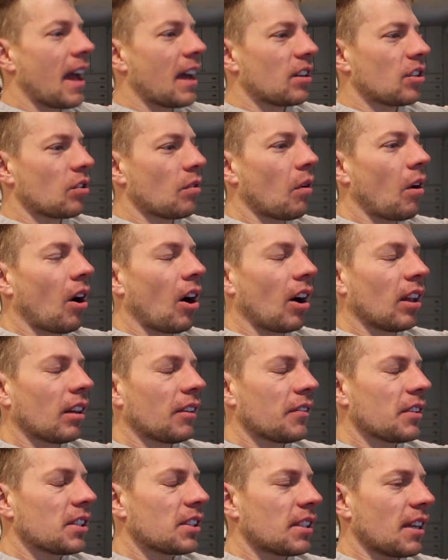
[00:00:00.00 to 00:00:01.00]
and do all
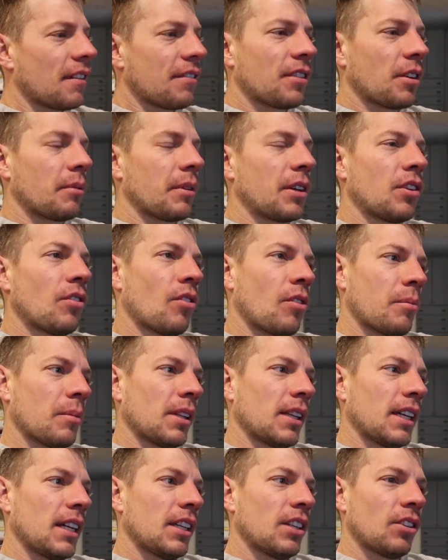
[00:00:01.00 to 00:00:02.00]
of the stuff that we
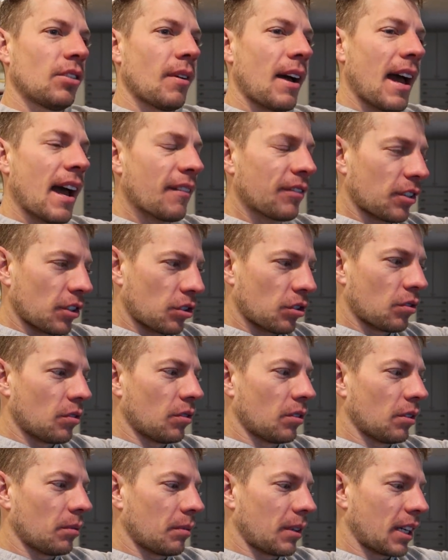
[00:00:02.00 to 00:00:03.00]
normally do after school,
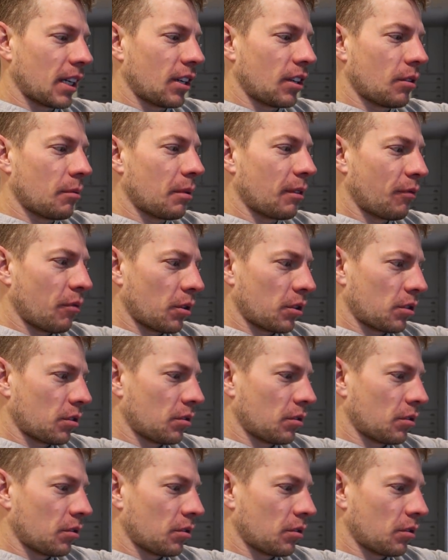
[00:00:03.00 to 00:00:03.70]
we're gonna do before